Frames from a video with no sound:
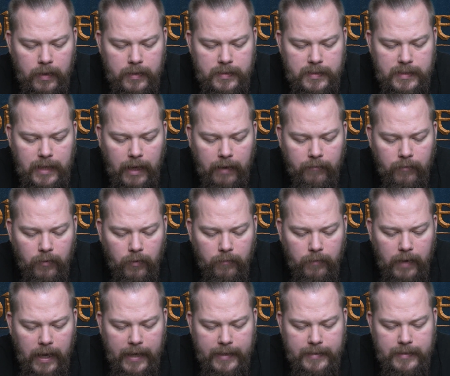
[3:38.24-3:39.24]
Savior
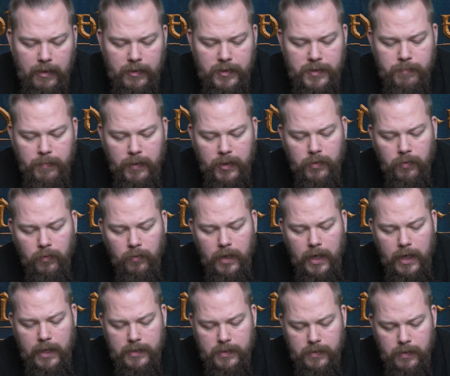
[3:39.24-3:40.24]
of Lake-town Special
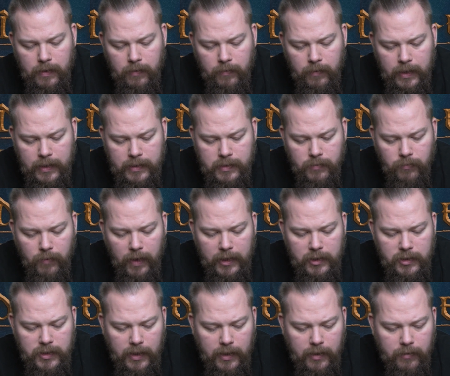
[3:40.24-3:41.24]
has its
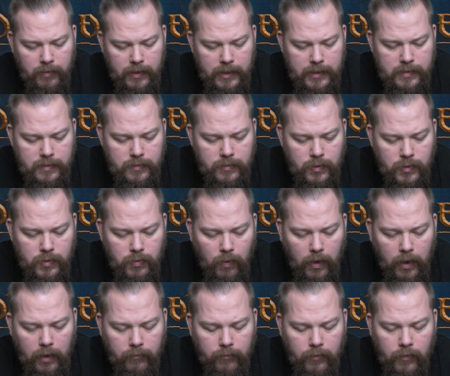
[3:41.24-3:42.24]
range increased to
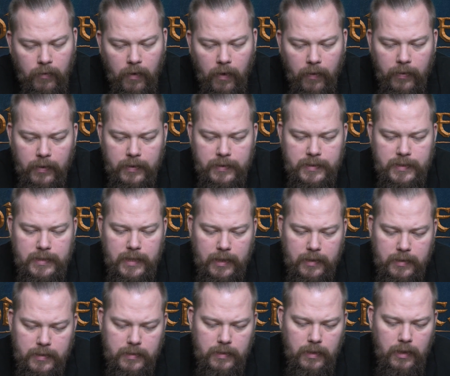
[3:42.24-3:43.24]
12 rather than
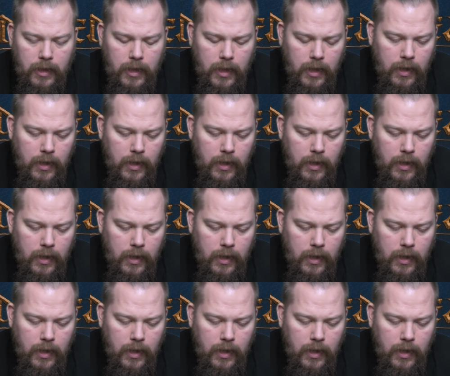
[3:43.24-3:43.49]
6.